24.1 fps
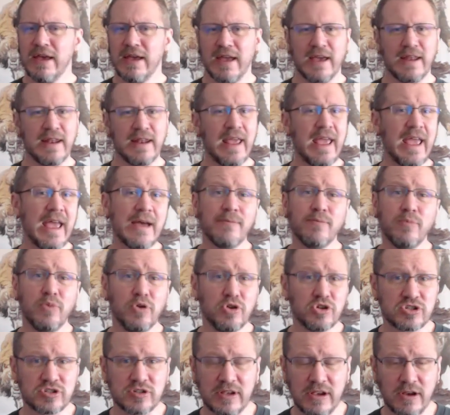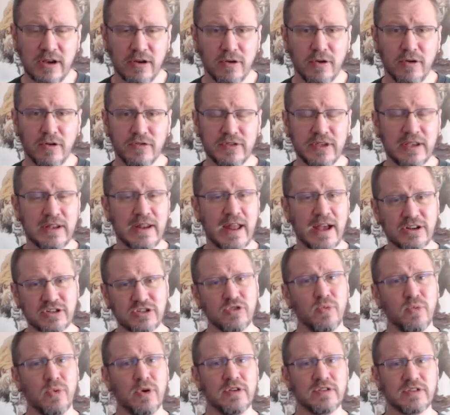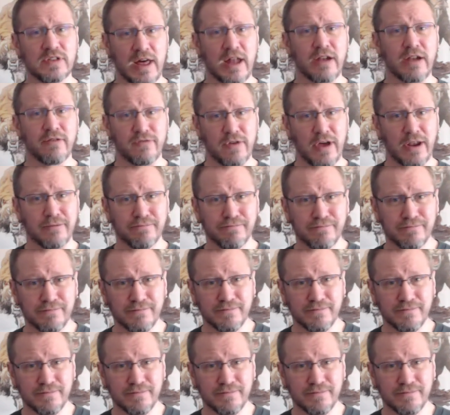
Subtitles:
and ambush the heroes. It actually was a lot of fun.